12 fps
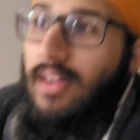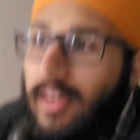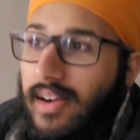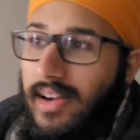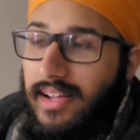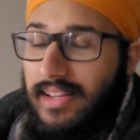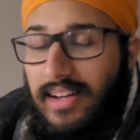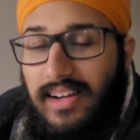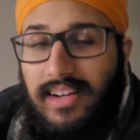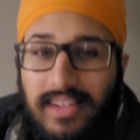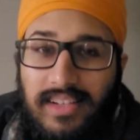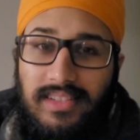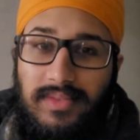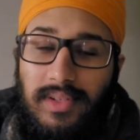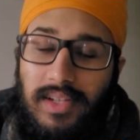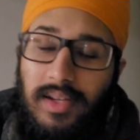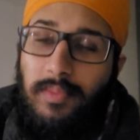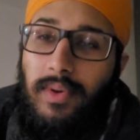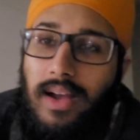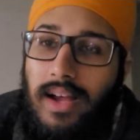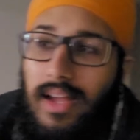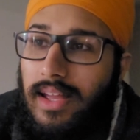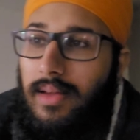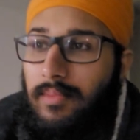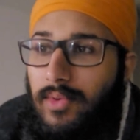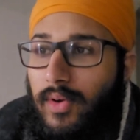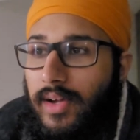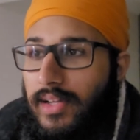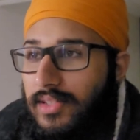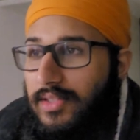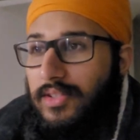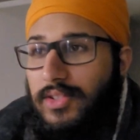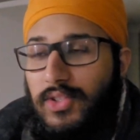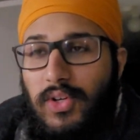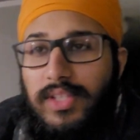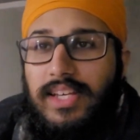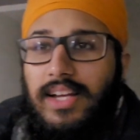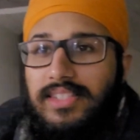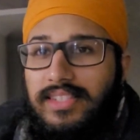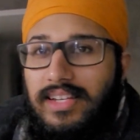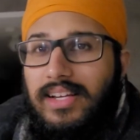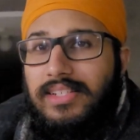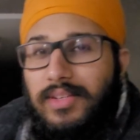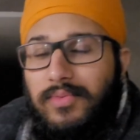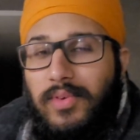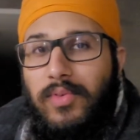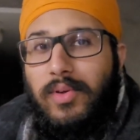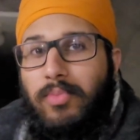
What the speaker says: Alright guys, what up? I am going to Gujarat's house today because a few of the